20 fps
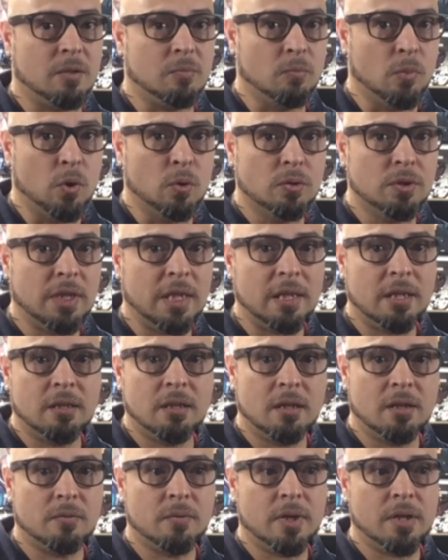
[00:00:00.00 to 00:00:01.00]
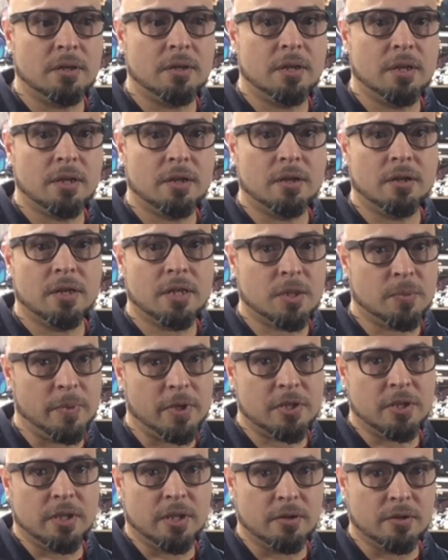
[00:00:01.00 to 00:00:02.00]
molding around your car,
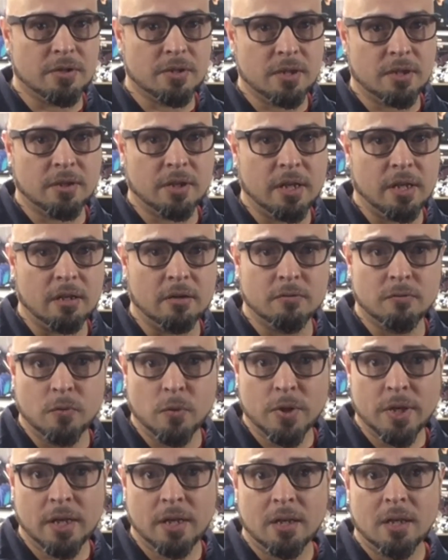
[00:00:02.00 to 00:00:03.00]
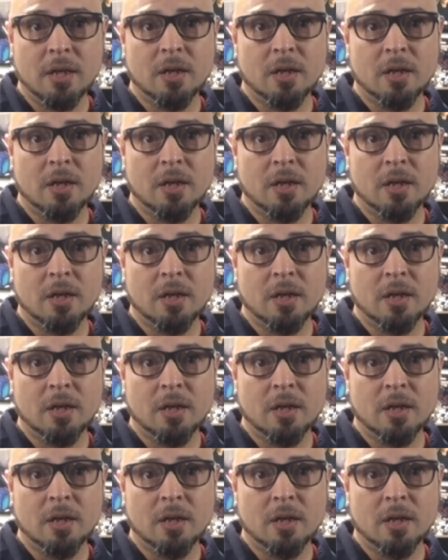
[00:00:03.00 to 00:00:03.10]
especially here in Southern California,